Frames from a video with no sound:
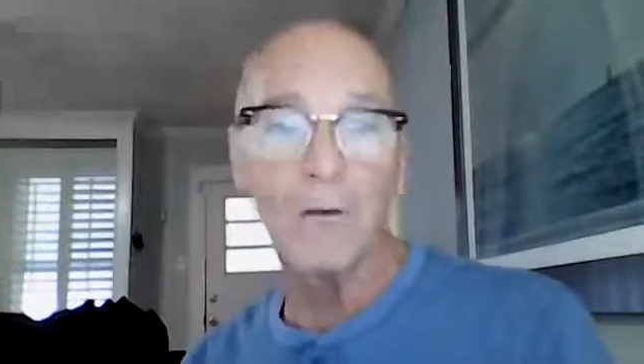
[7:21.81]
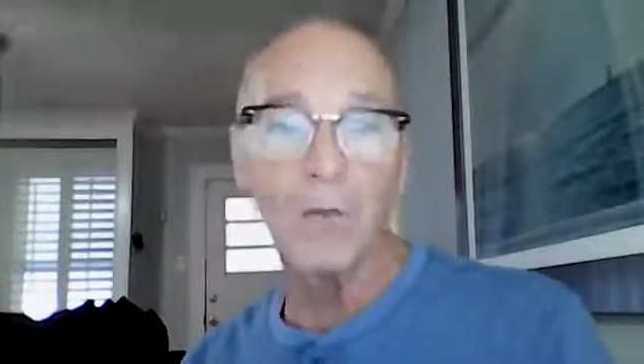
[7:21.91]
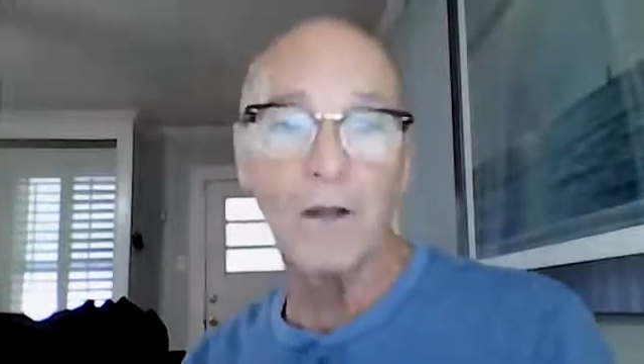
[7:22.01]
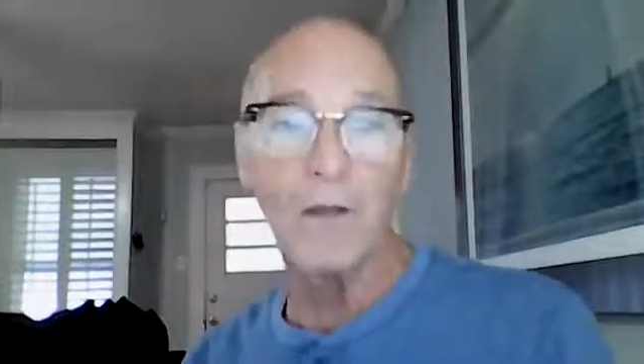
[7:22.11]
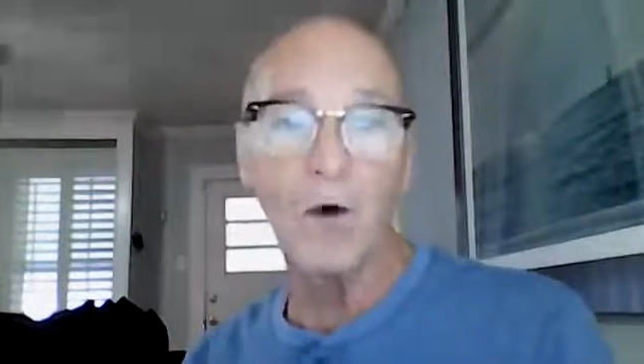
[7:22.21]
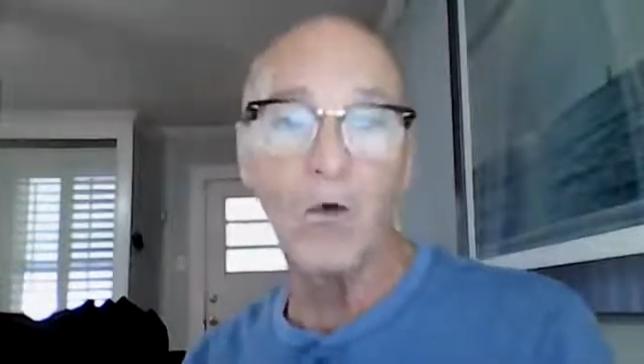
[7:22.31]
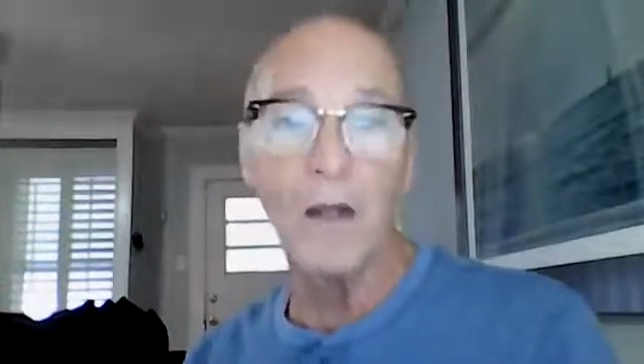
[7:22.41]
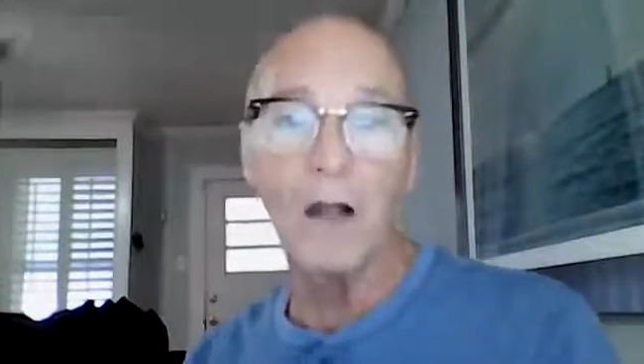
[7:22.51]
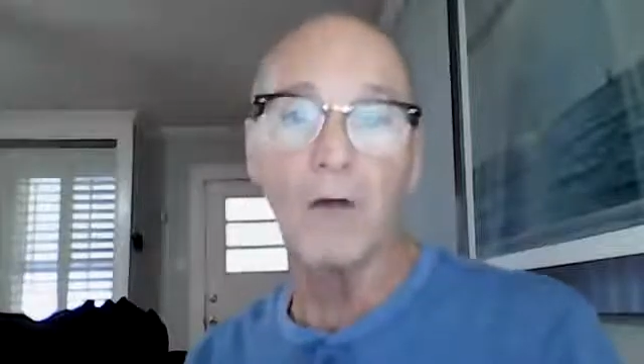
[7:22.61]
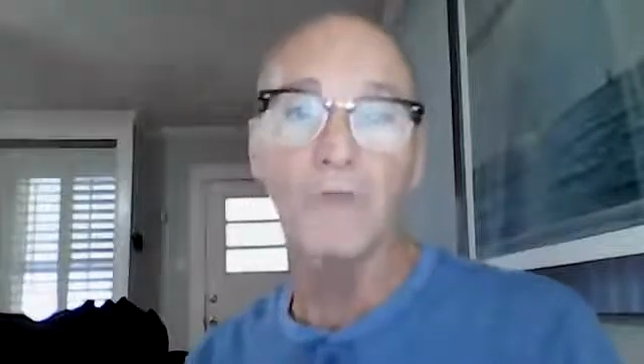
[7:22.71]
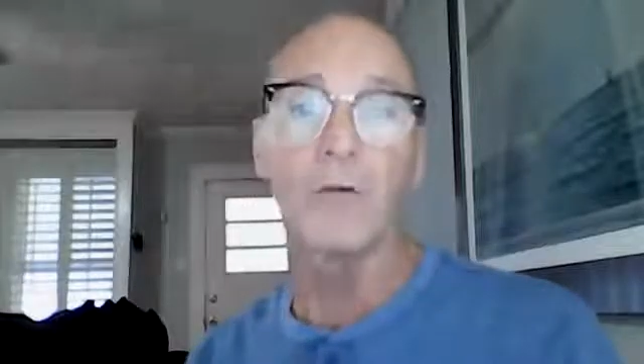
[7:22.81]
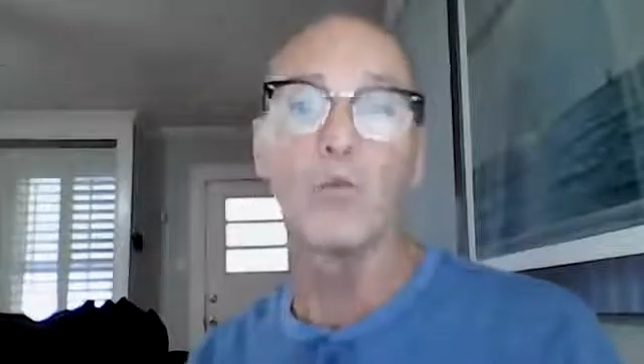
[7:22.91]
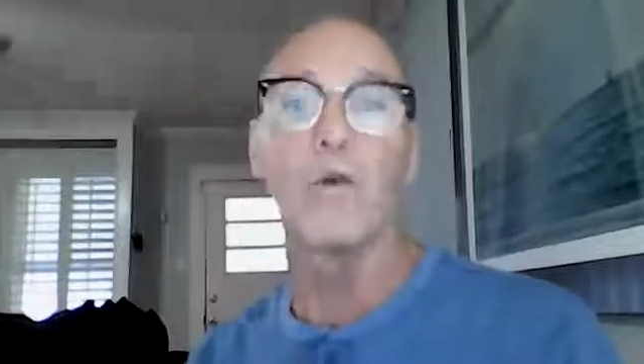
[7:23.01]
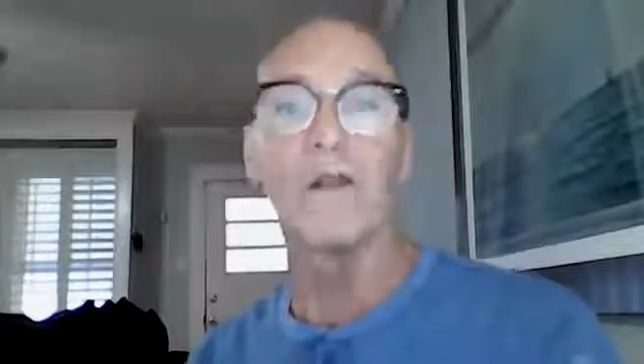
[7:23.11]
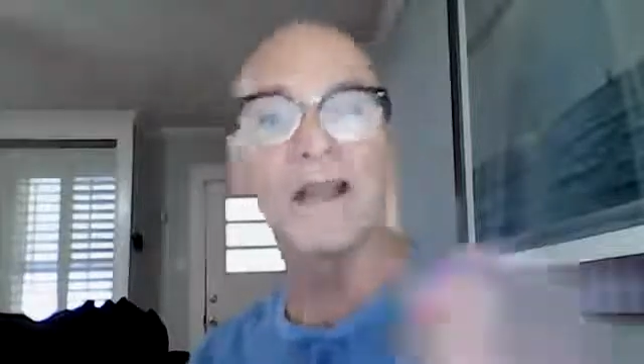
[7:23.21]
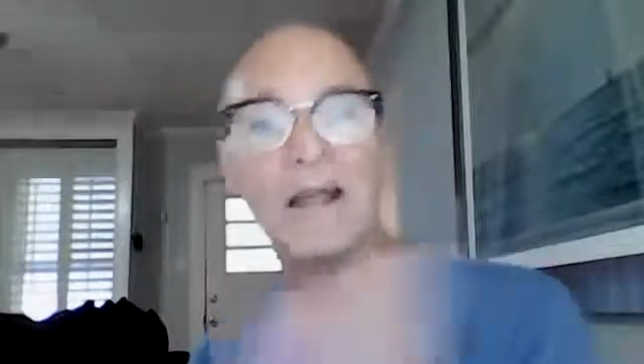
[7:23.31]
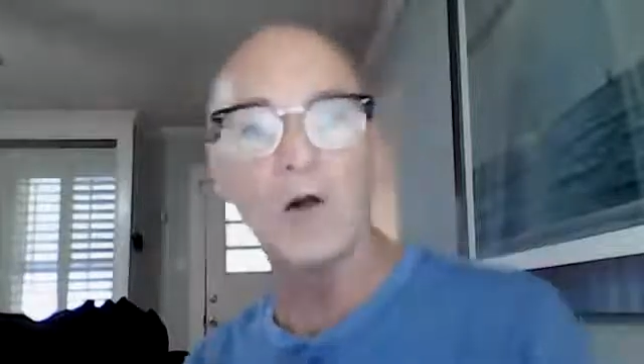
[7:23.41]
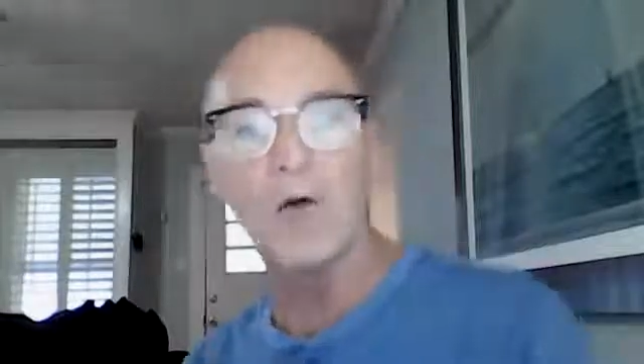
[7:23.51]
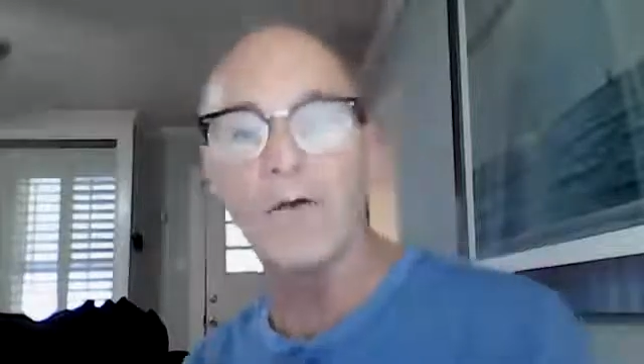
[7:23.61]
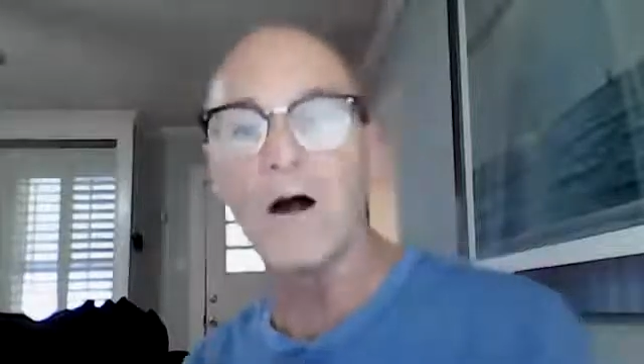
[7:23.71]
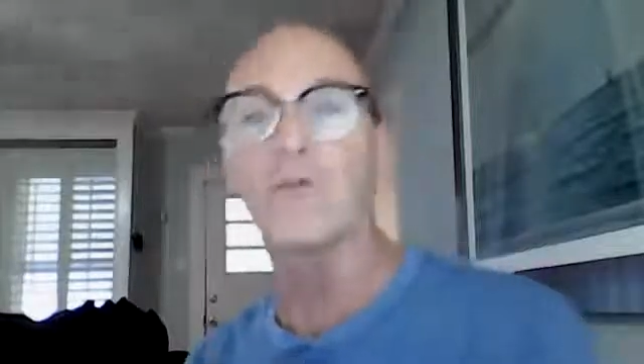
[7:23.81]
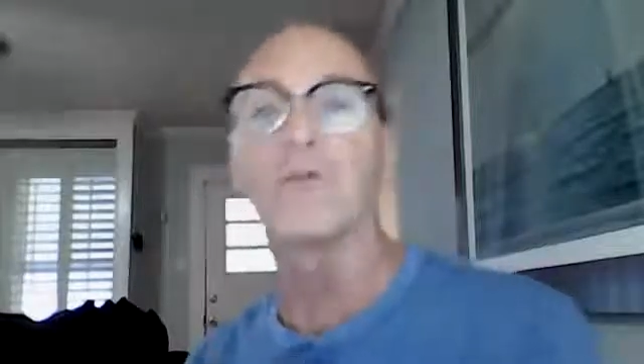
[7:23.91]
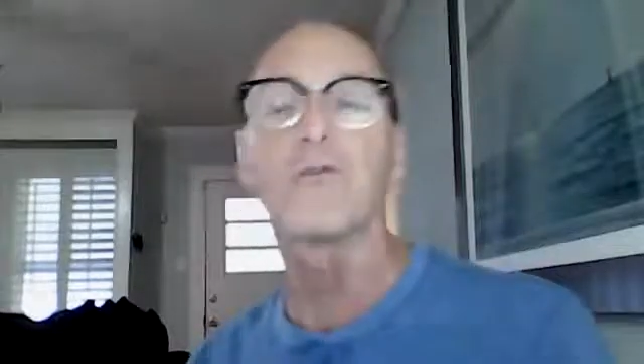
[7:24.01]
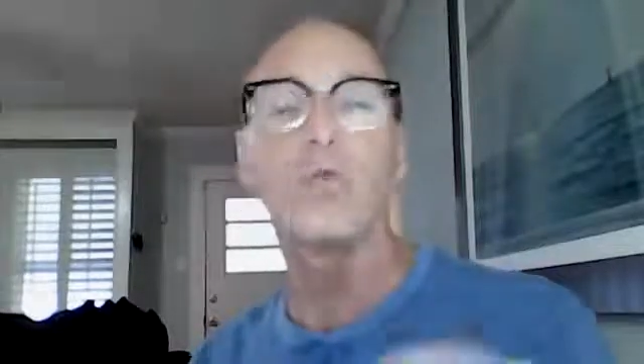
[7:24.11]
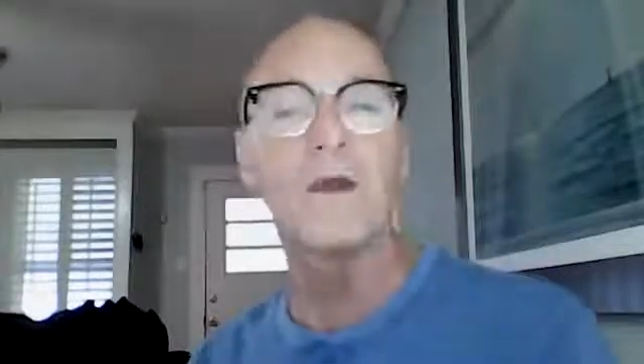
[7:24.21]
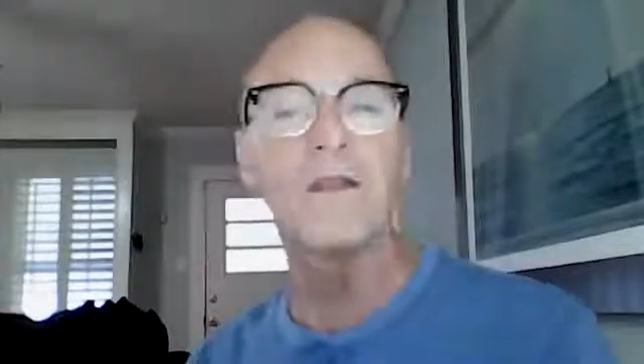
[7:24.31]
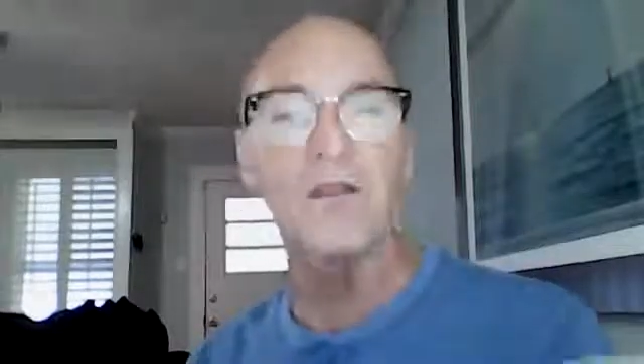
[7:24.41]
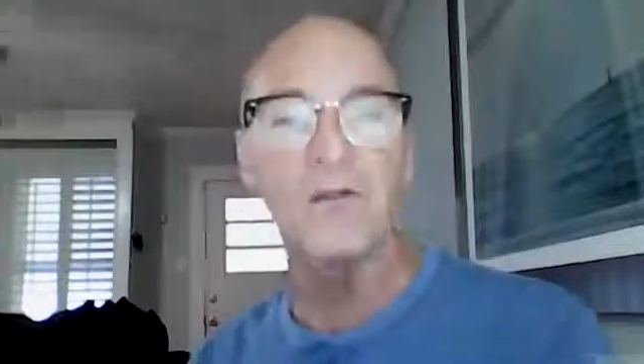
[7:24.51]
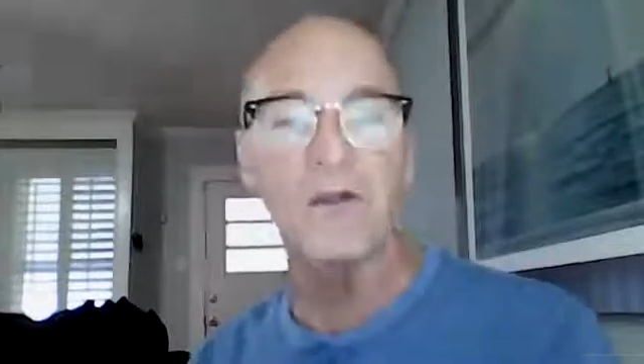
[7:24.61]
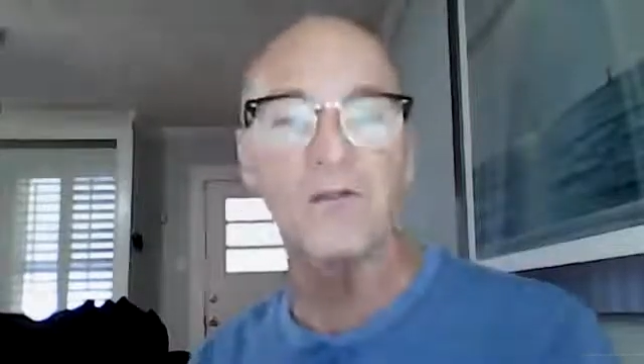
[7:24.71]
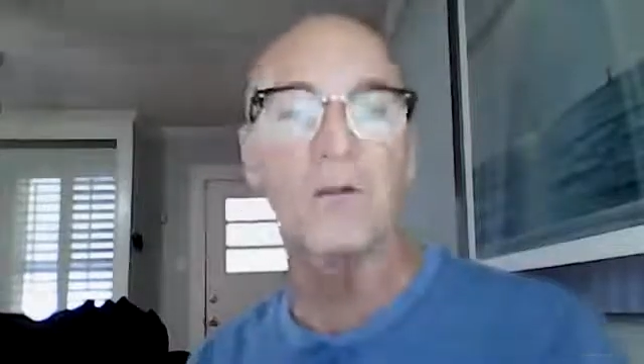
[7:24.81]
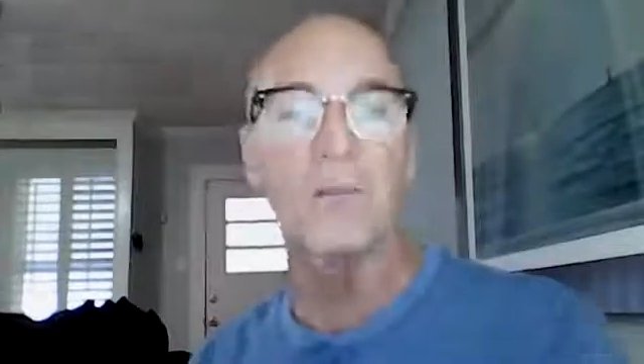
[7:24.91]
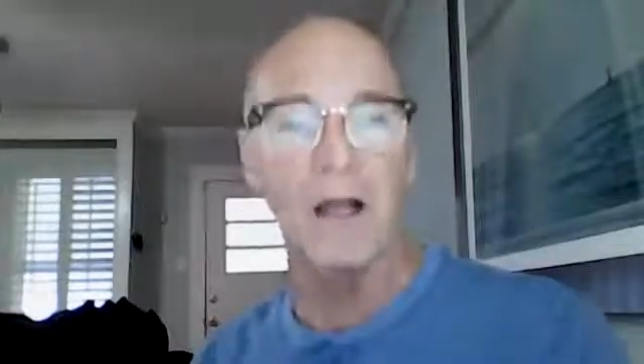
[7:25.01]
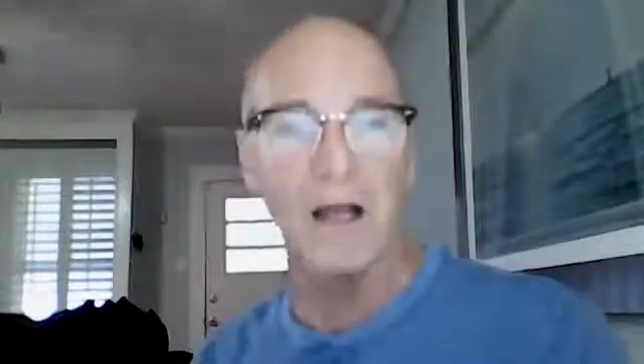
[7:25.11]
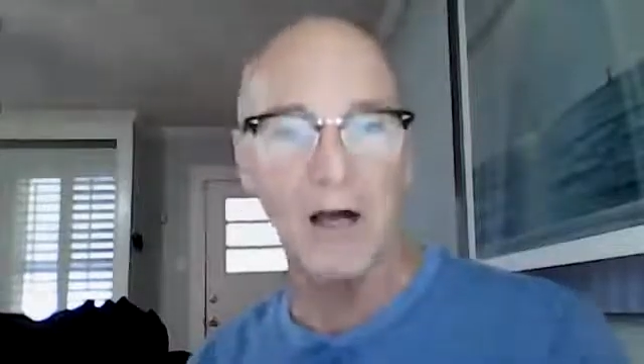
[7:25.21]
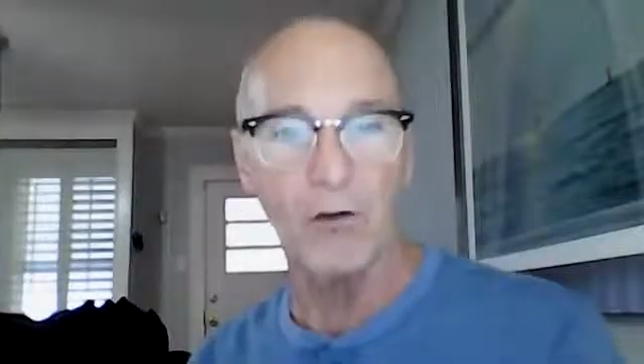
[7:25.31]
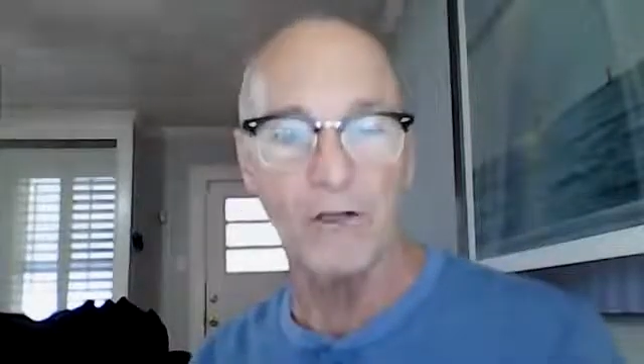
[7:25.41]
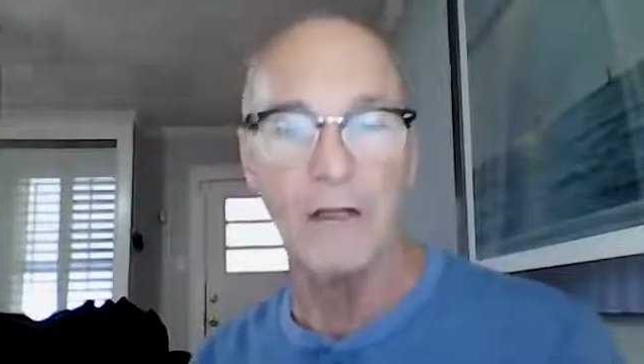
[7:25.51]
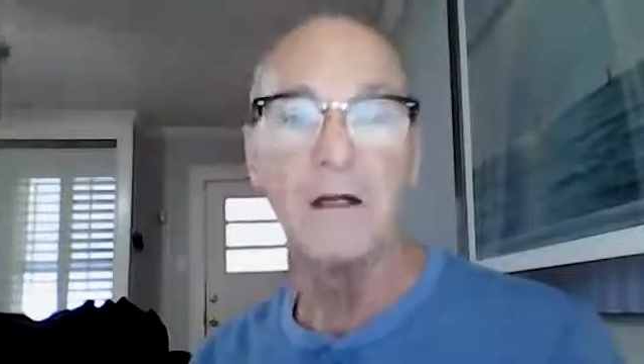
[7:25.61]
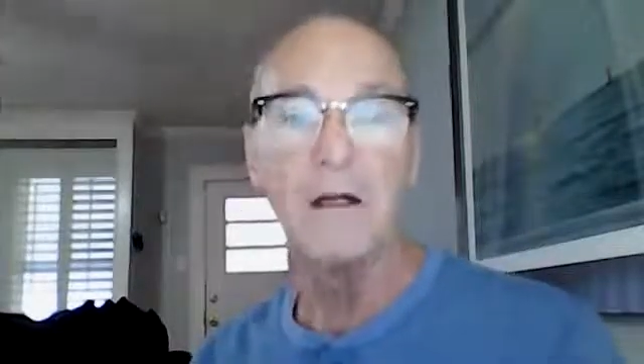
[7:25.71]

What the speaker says: with OMail from within OFounders when the system allows it.